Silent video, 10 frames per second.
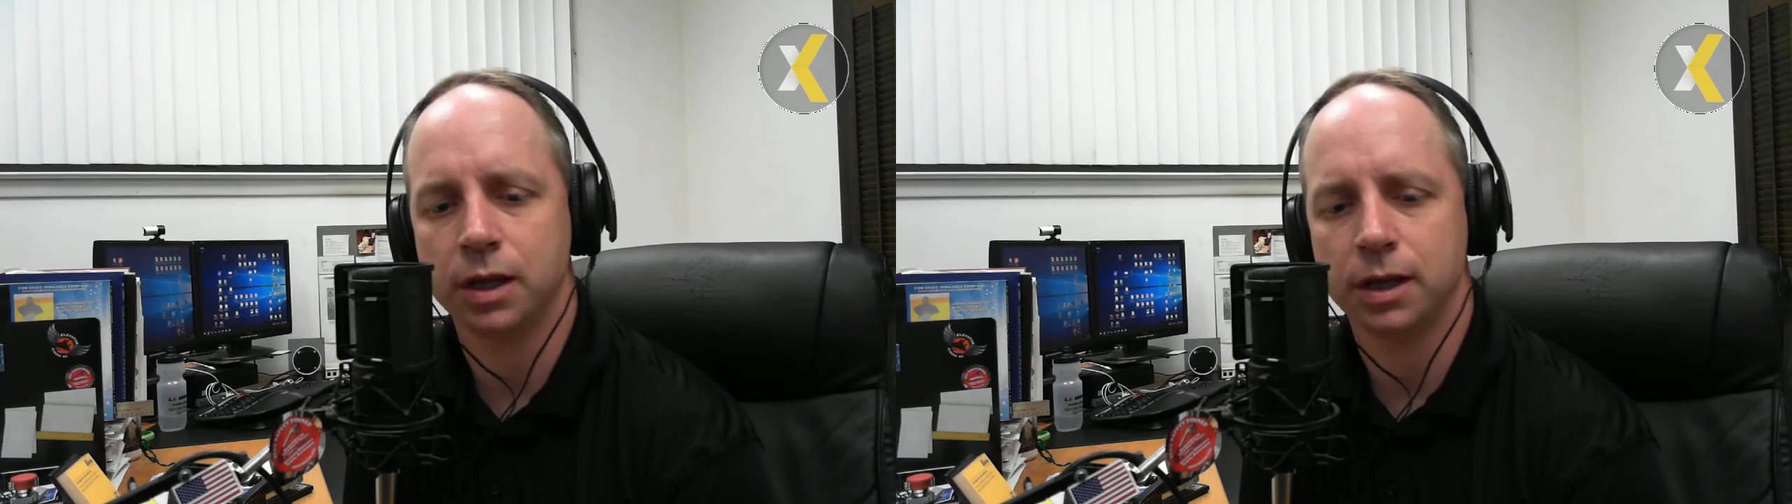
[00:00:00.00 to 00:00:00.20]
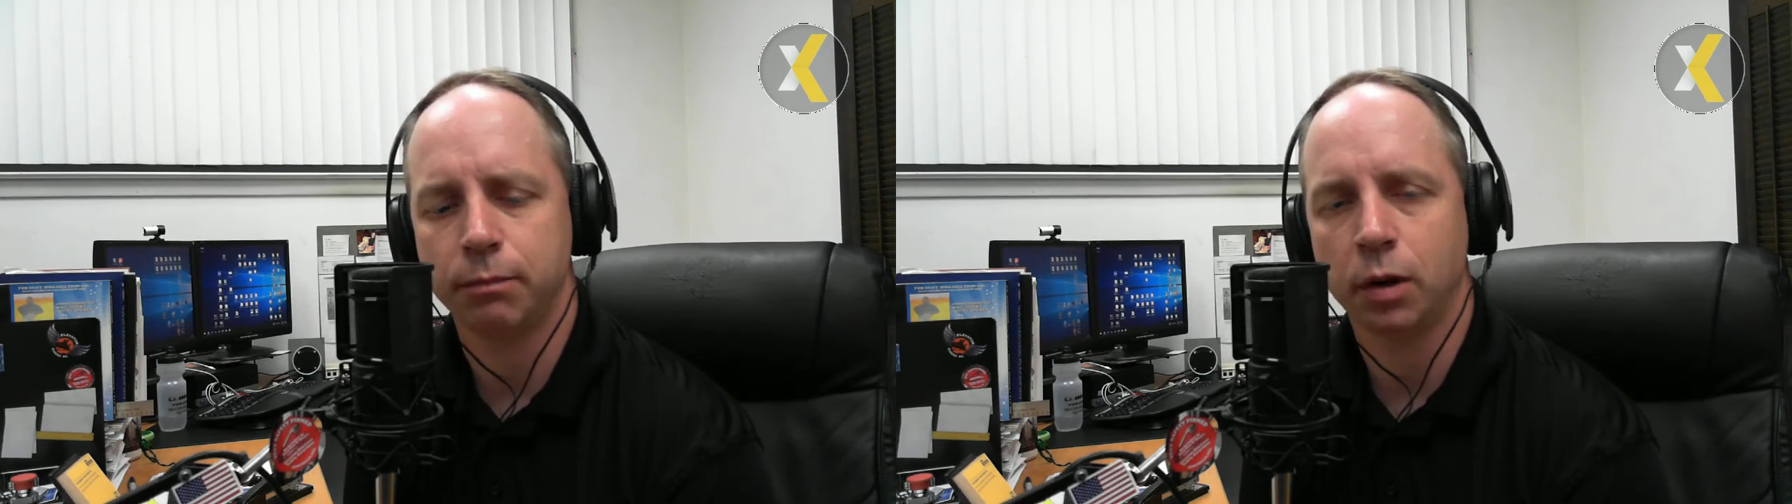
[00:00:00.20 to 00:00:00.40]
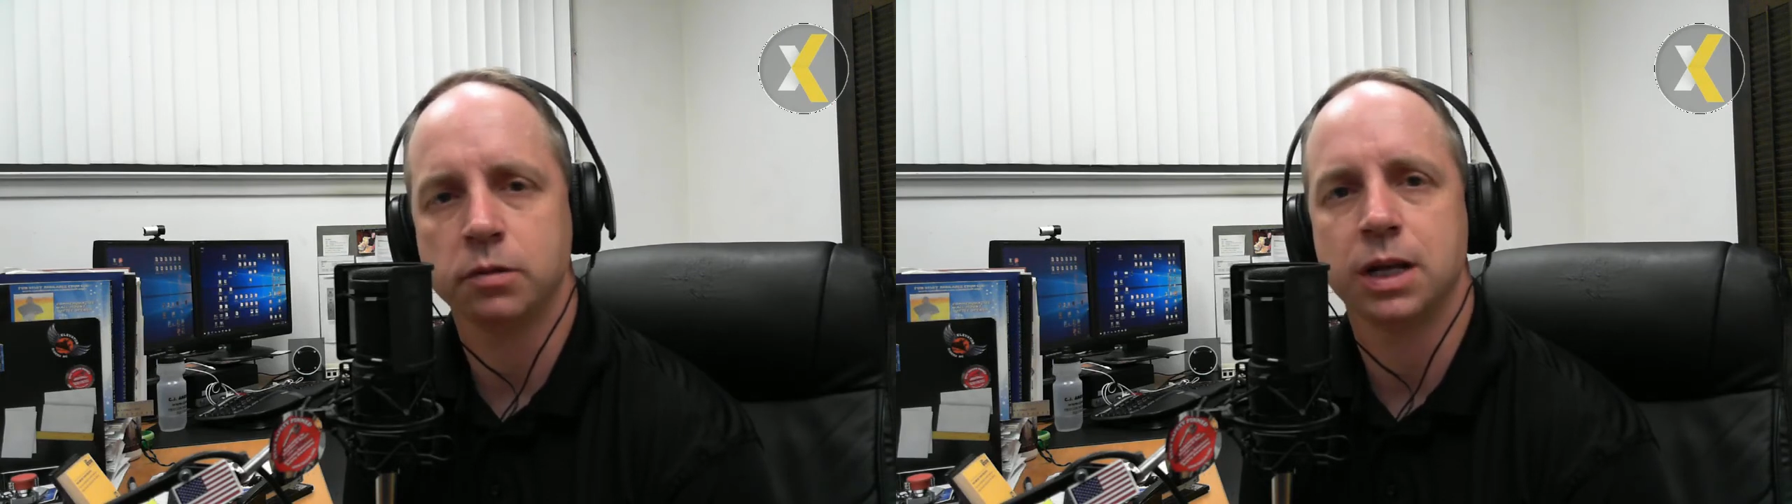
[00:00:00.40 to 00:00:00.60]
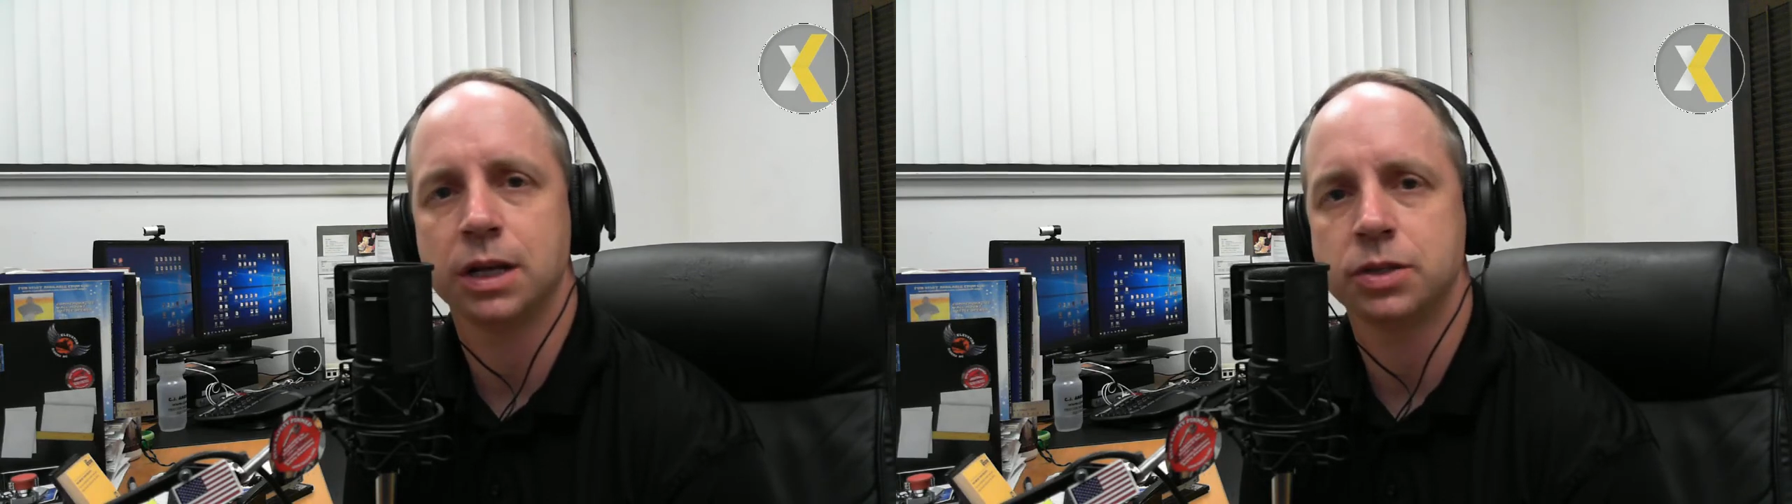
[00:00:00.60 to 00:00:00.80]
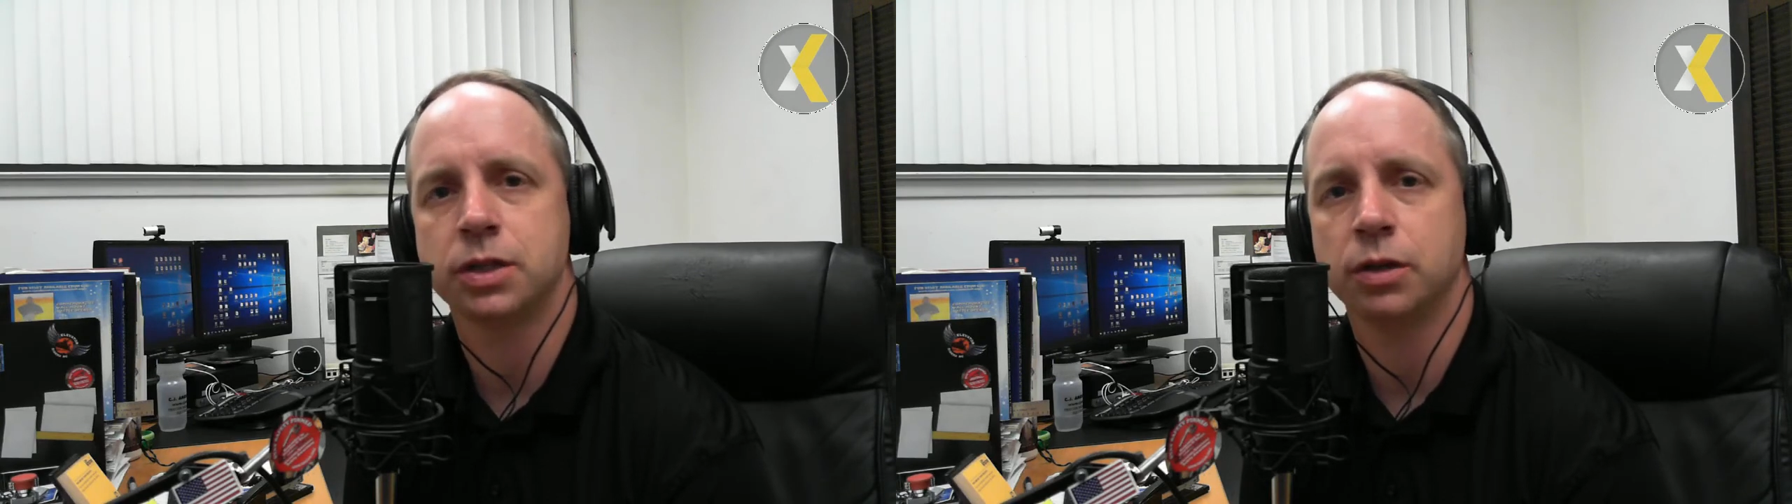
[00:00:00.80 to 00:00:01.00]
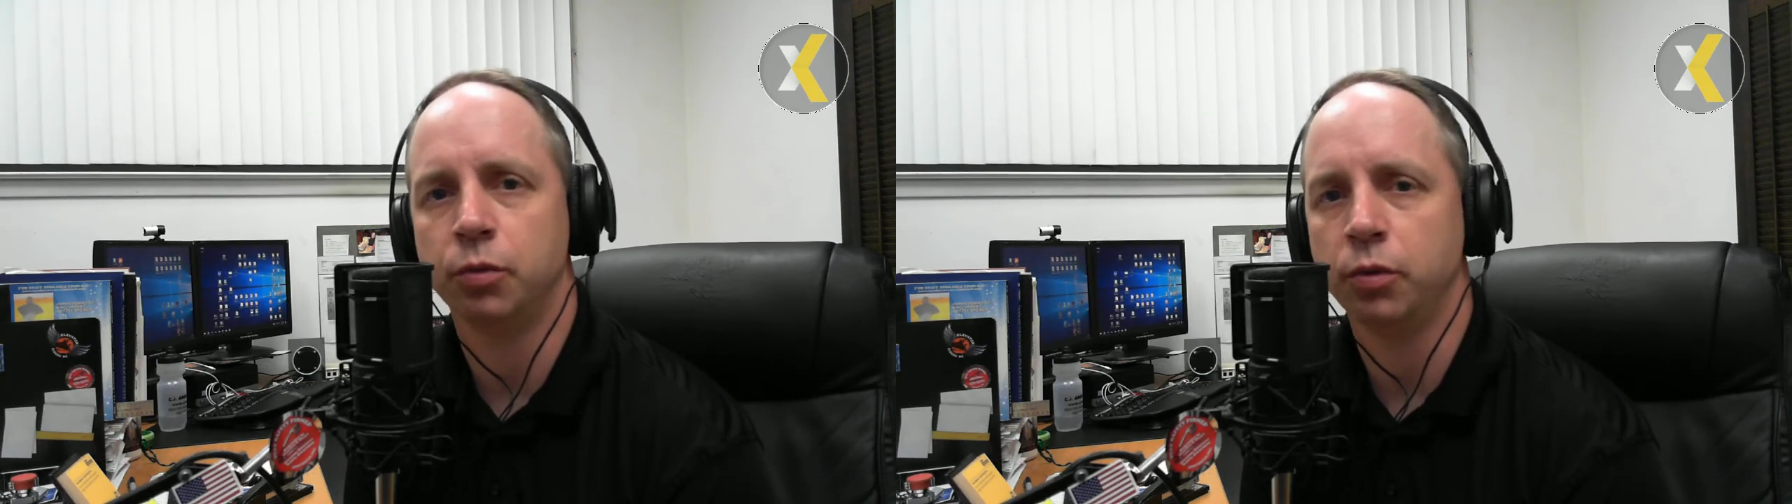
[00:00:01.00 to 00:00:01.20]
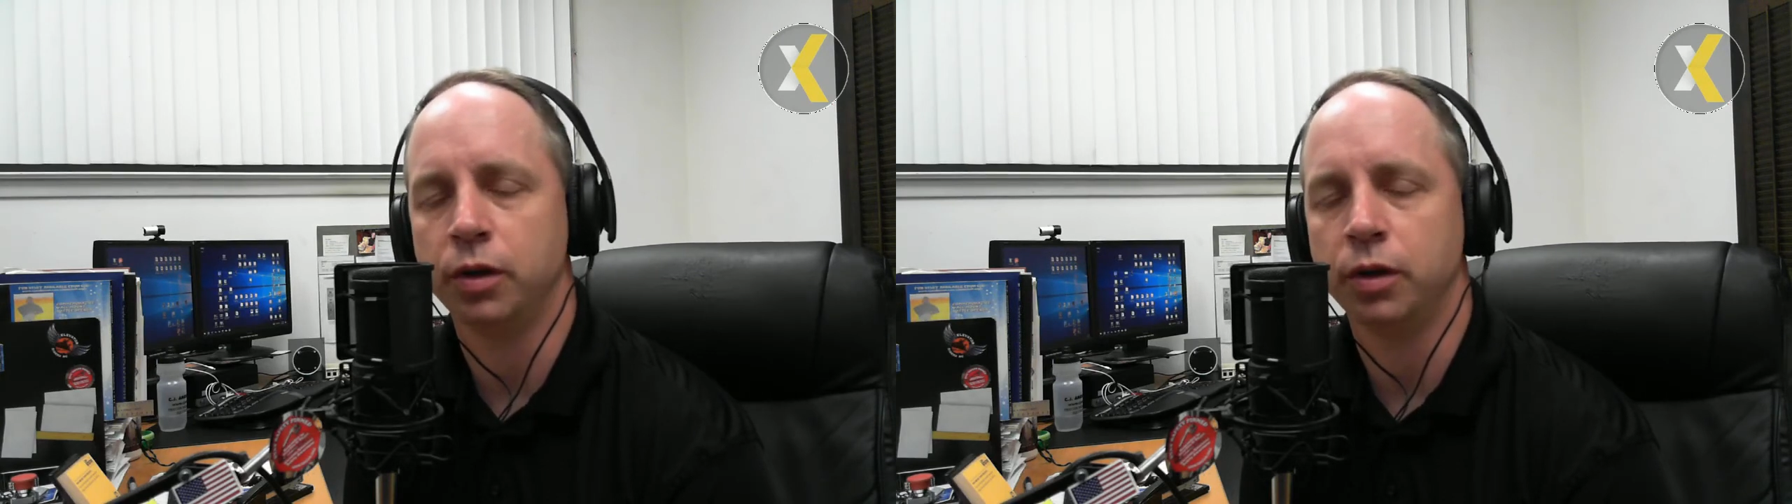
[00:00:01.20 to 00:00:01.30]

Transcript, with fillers: the protests and the